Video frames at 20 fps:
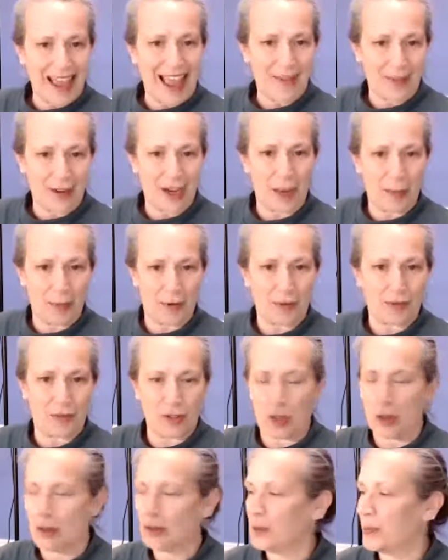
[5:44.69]
I have a couple of
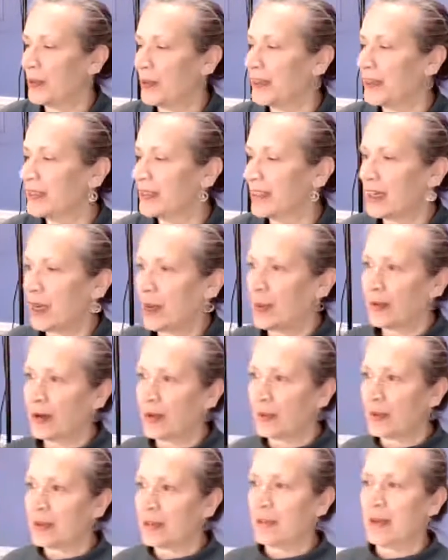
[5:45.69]
clothespins that I'll
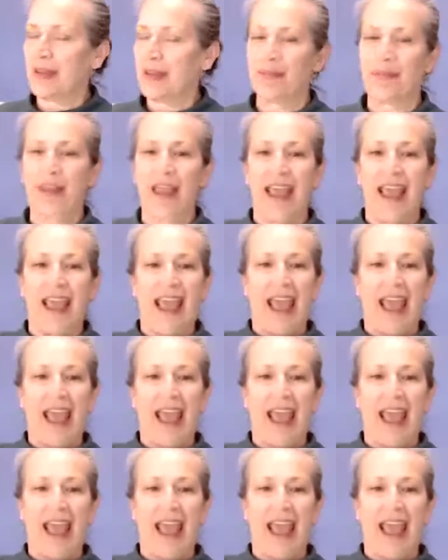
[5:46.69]
bring with me,